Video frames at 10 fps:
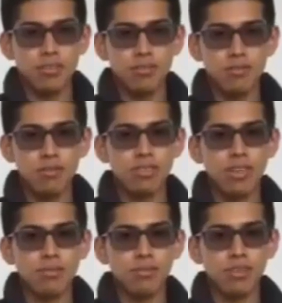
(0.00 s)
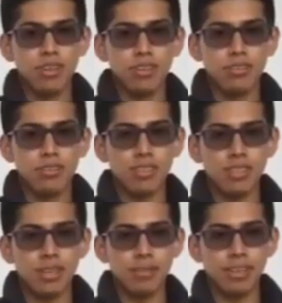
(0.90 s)
Rome was built on the
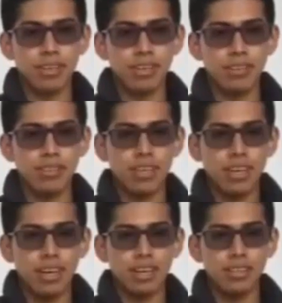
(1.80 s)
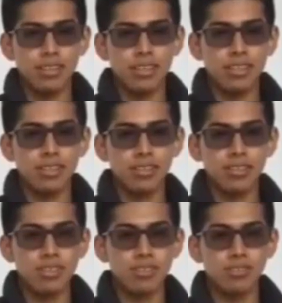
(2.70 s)
7 hills, a term
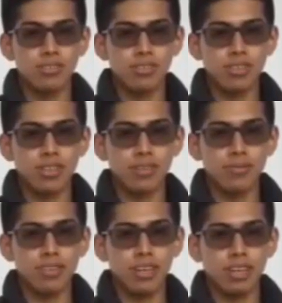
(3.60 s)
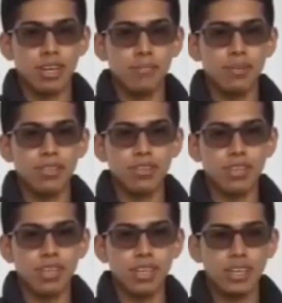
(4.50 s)
coined to describe the
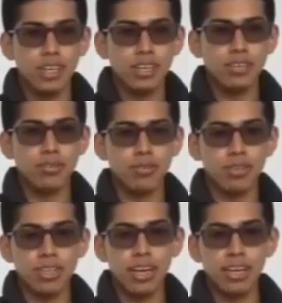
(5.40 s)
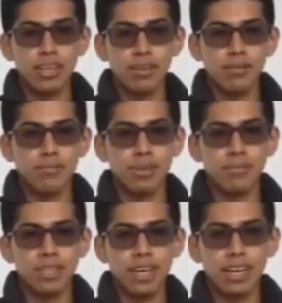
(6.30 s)
Capitoline, Quirinale,
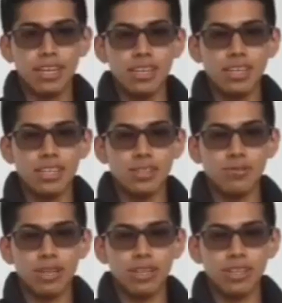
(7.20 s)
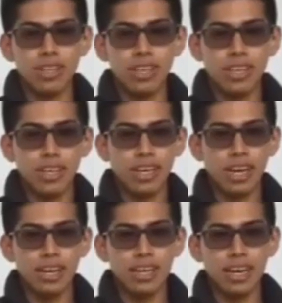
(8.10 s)
Viminale, Esquiline,
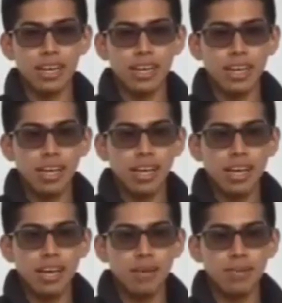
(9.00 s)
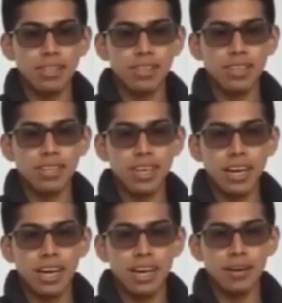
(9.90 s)
Caelian,
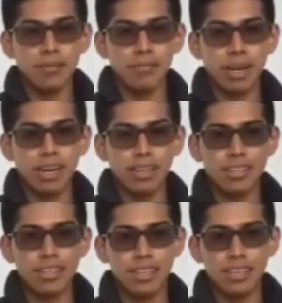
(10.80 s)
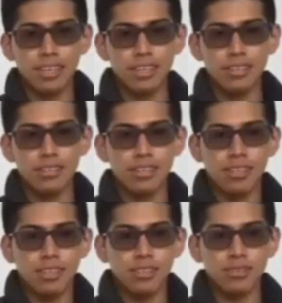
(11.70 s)
Aventine, and Palatine hills
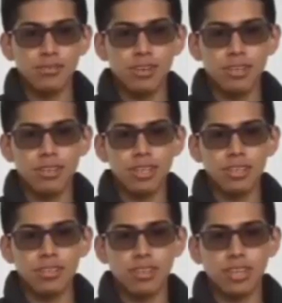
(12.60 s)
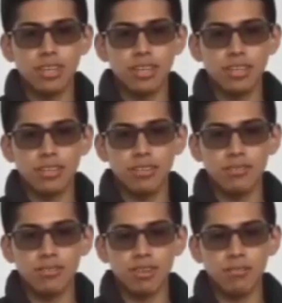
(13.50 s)
surrounding on the
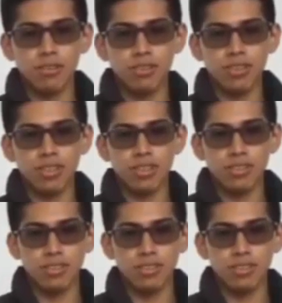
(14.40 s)
old community.